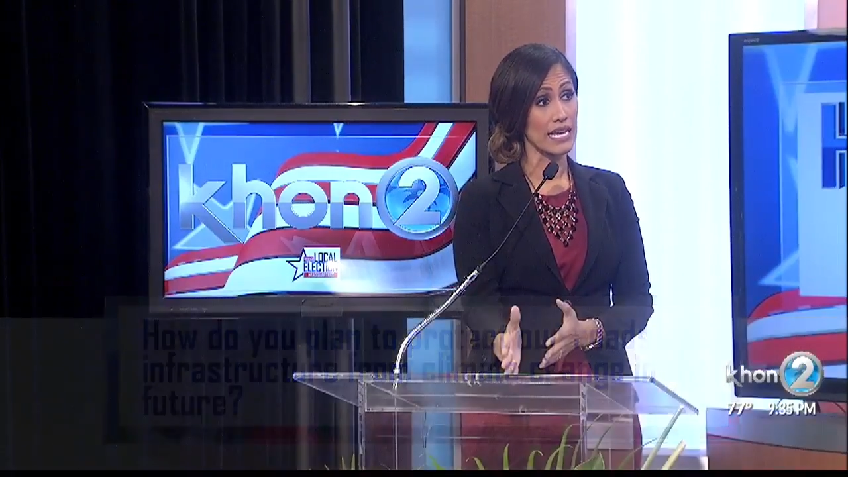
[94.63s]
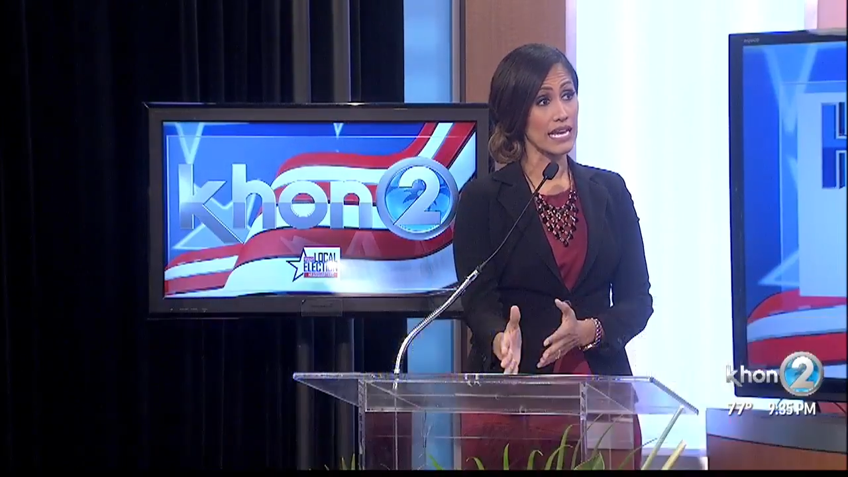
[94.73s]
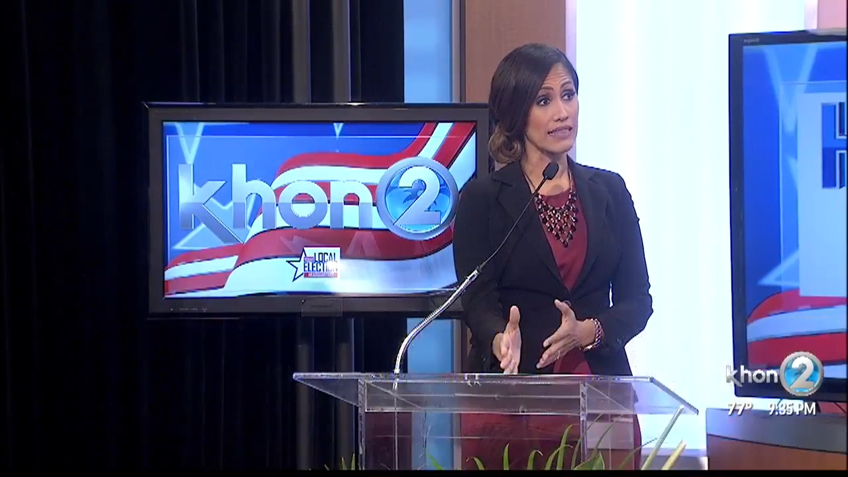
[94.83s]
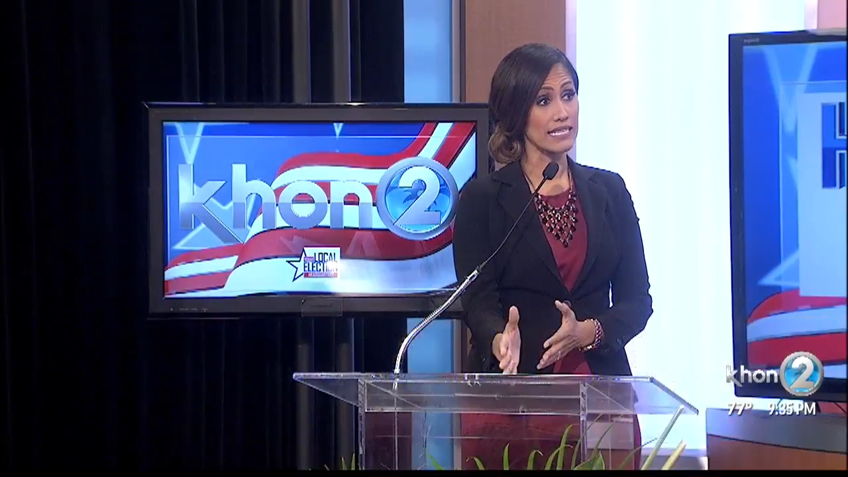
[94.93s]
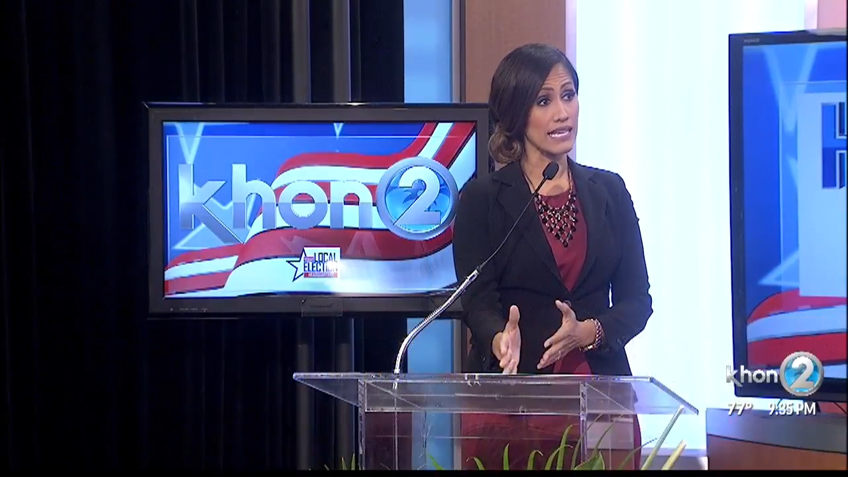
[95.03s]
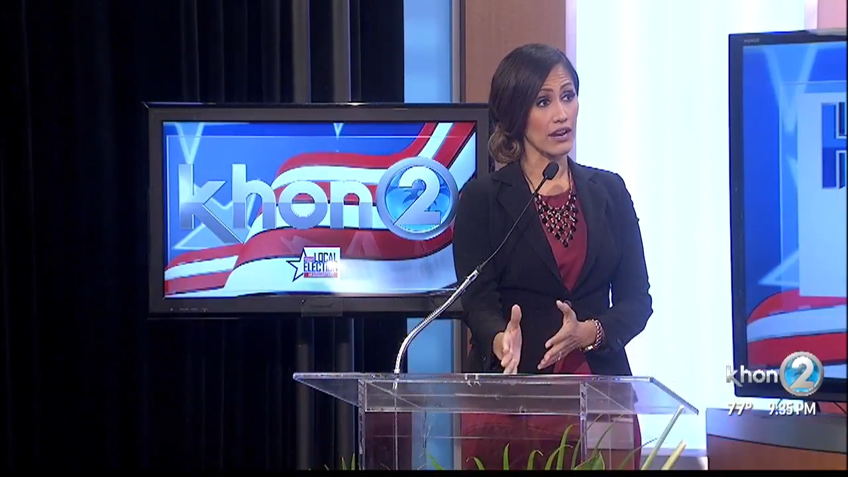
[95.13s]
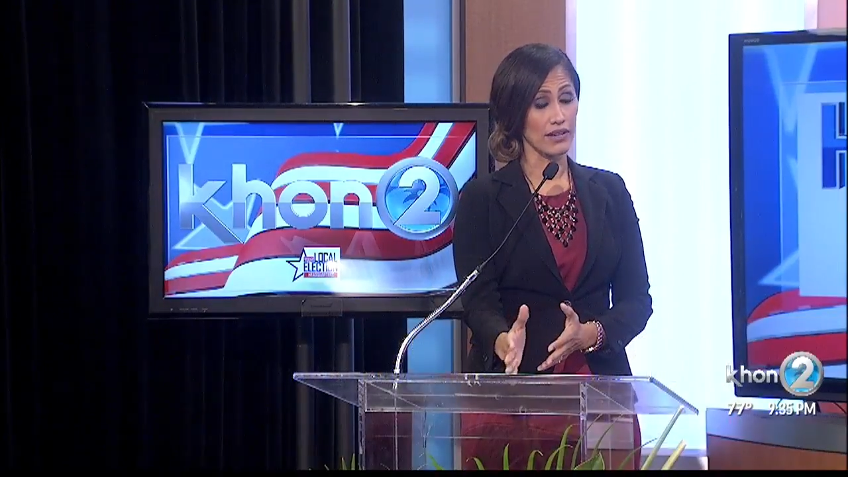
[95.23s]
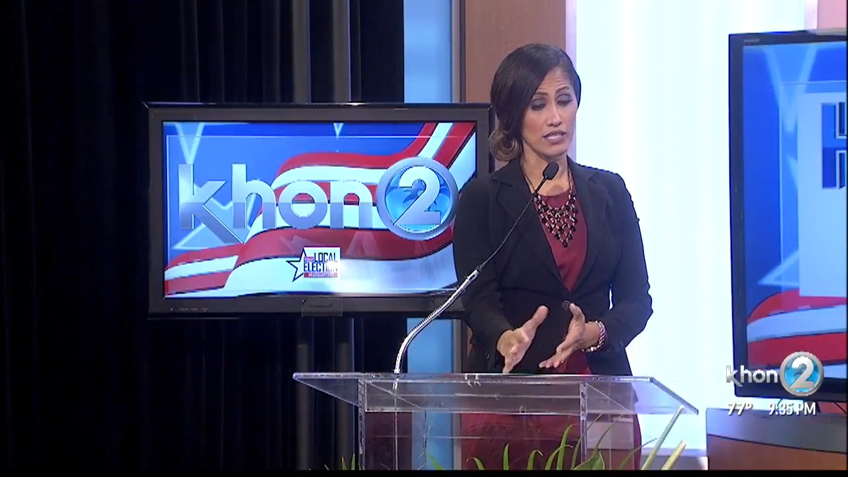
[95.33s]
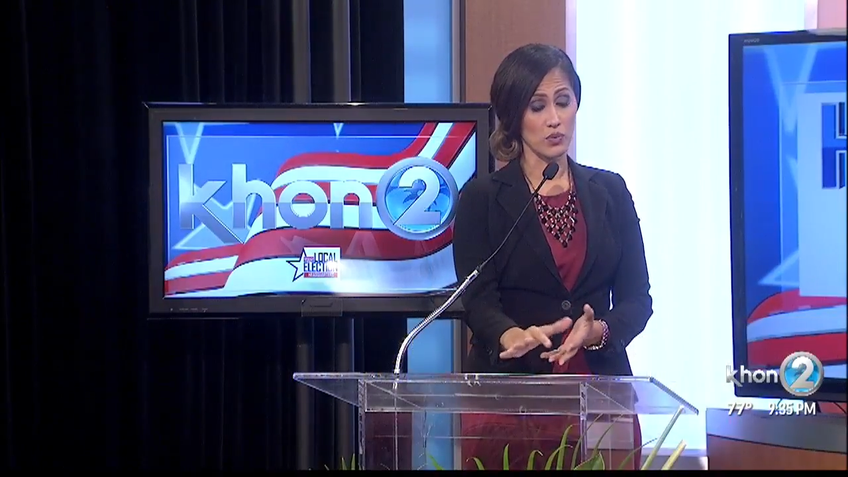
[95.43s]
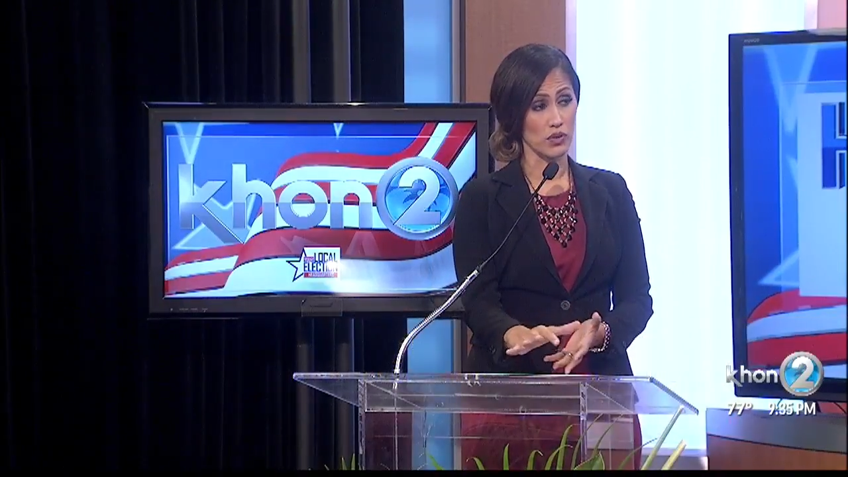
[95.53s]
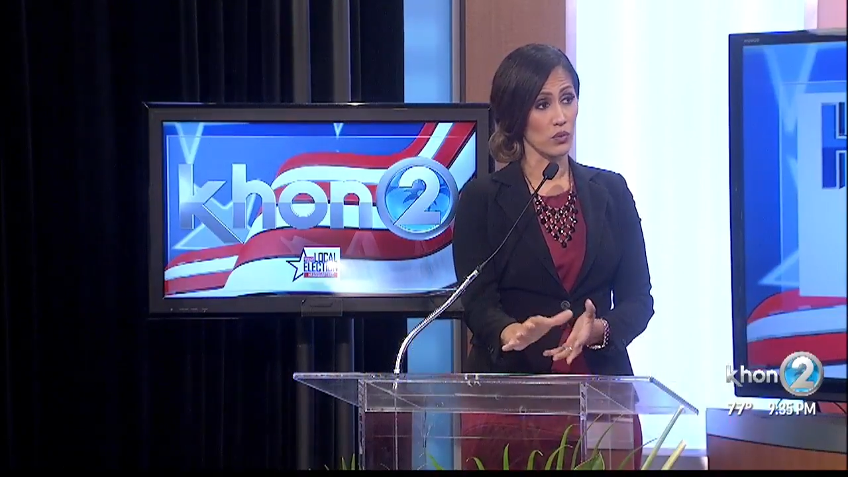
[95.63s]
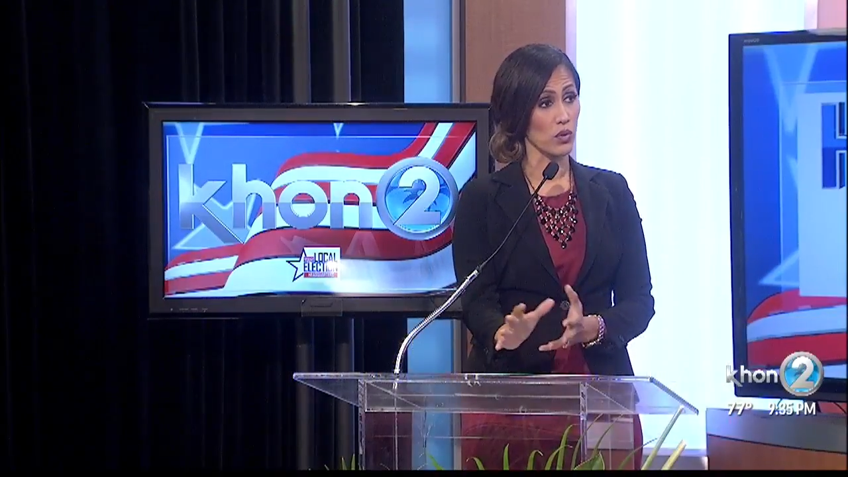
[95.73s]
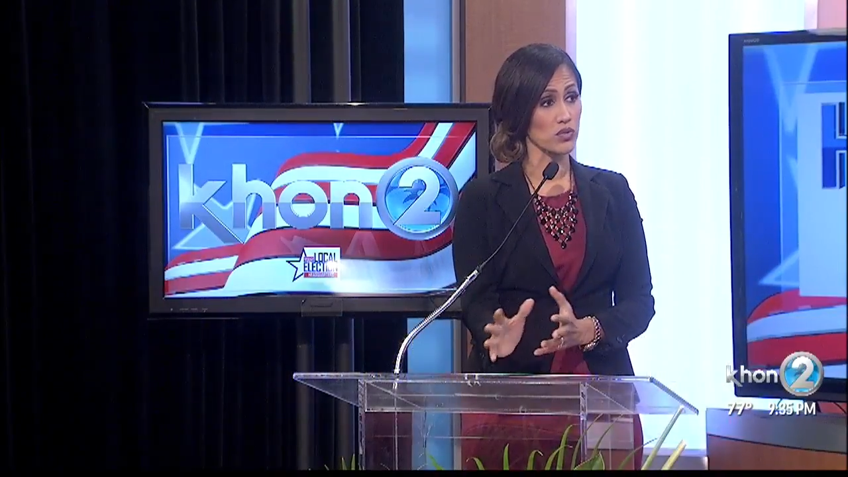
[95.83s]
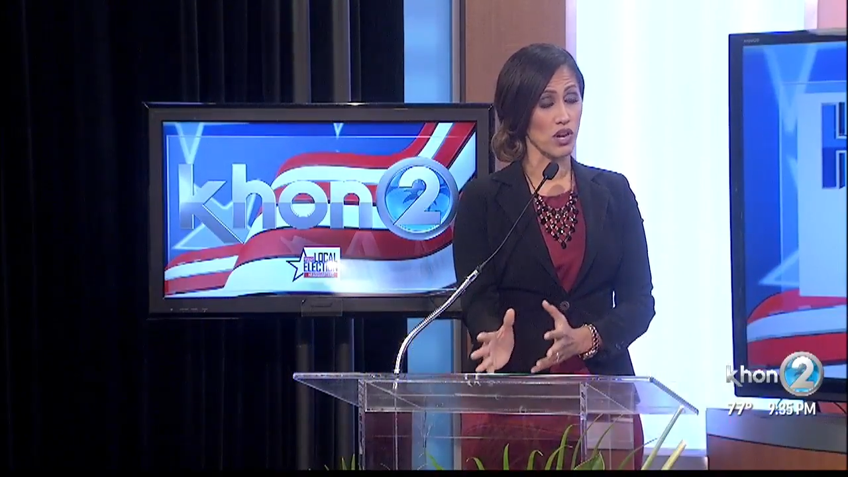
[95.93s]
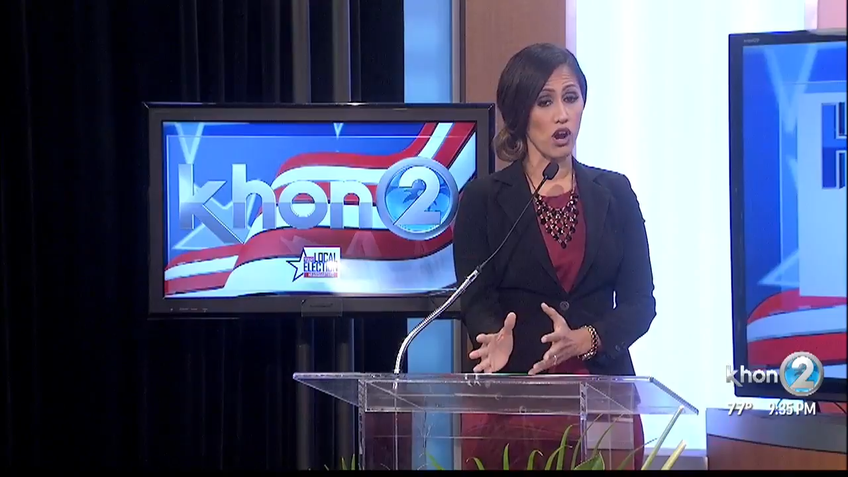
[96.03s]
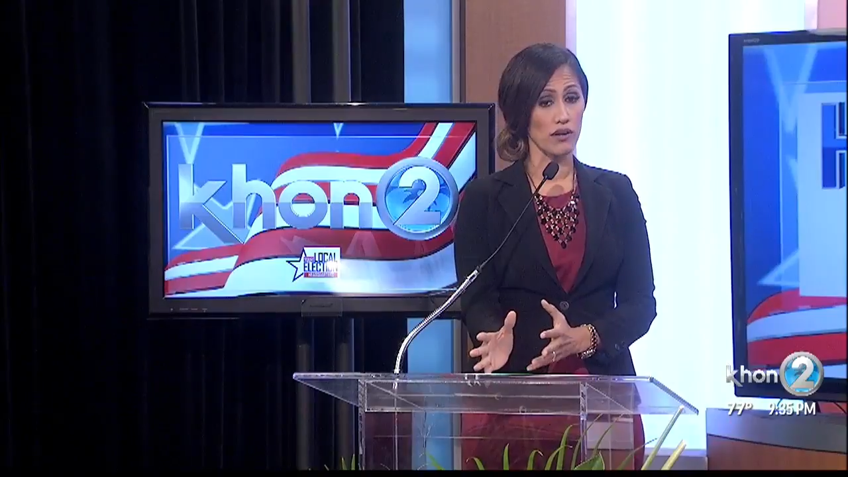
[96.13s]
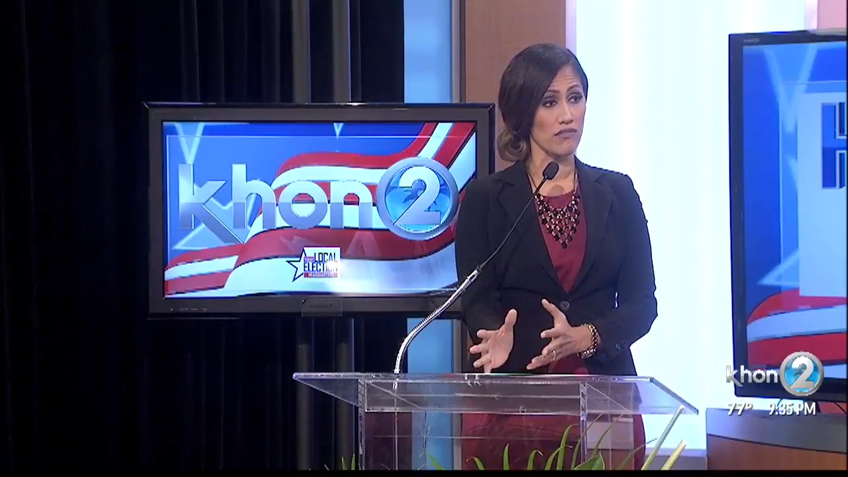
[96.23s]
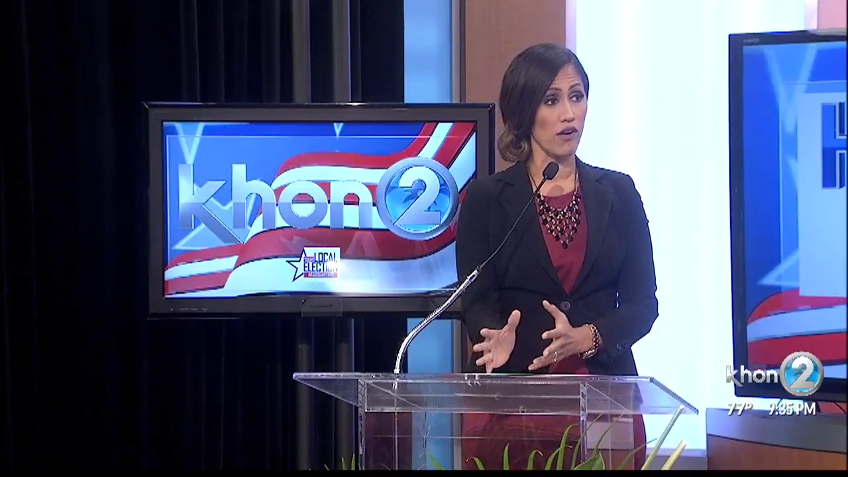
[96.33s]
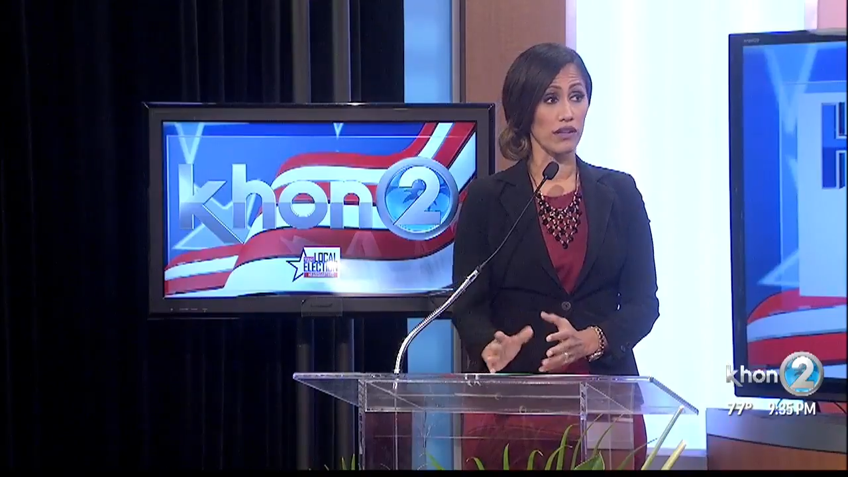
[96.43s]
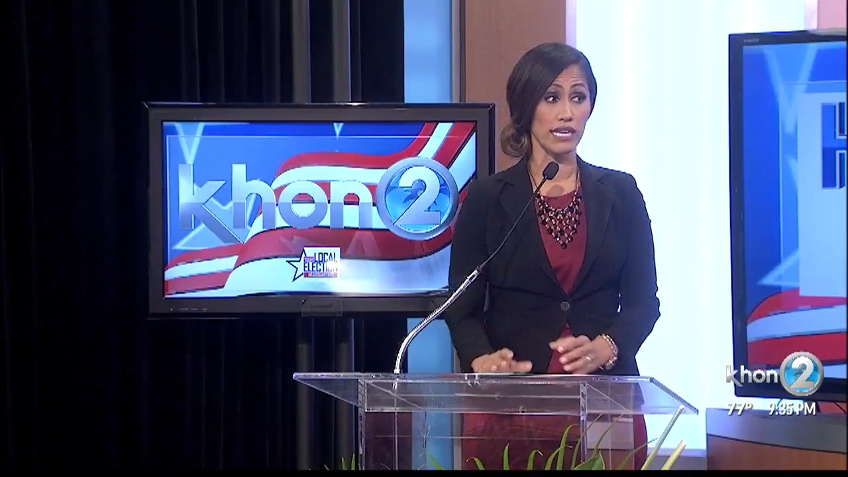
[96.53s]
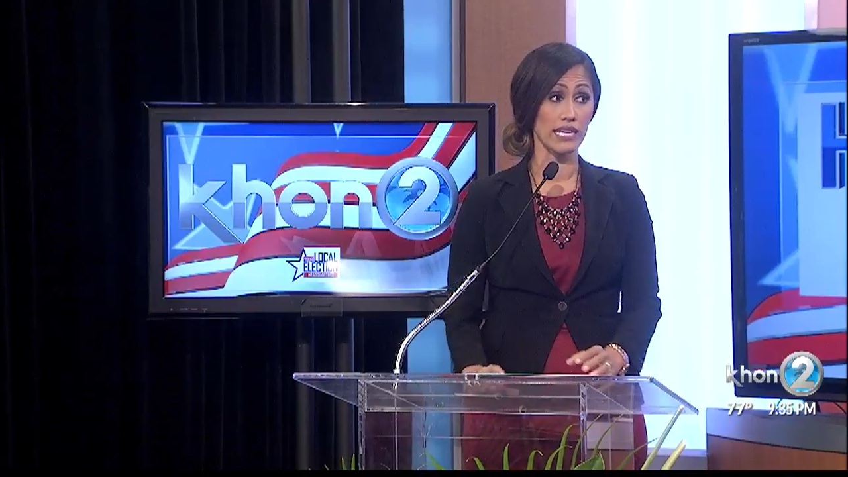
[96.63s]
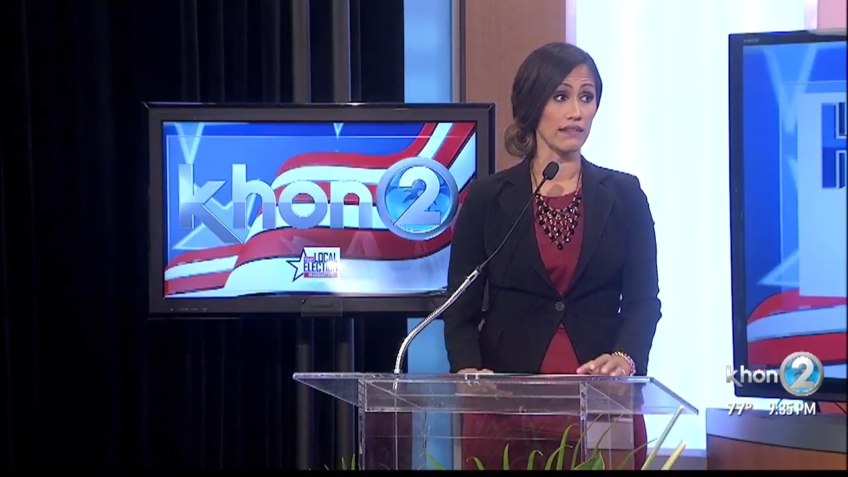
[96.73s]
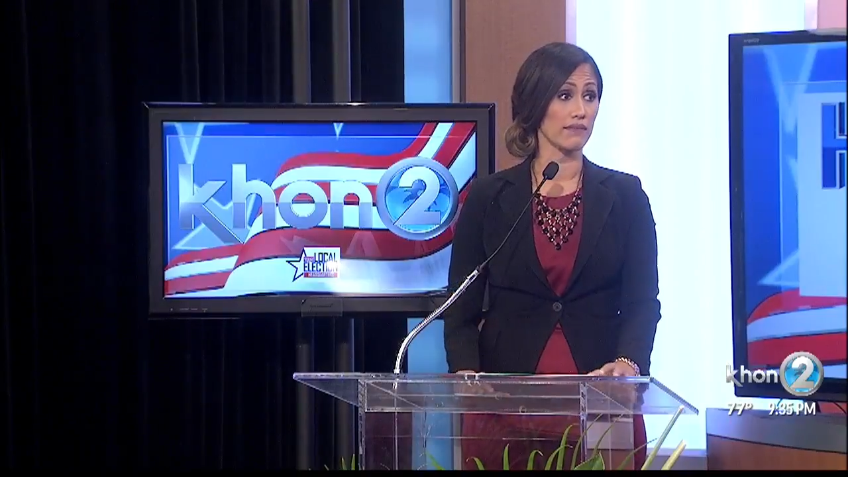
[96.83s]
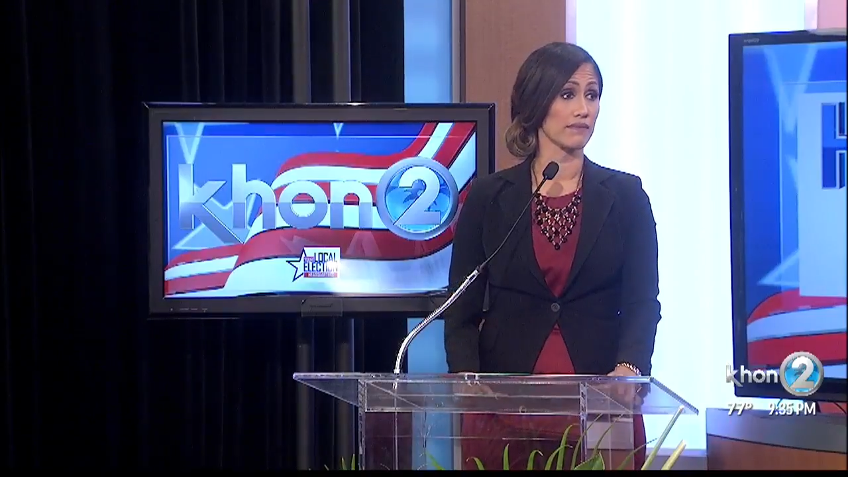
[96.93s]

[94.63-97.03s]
in these areas where the roads are already falling in.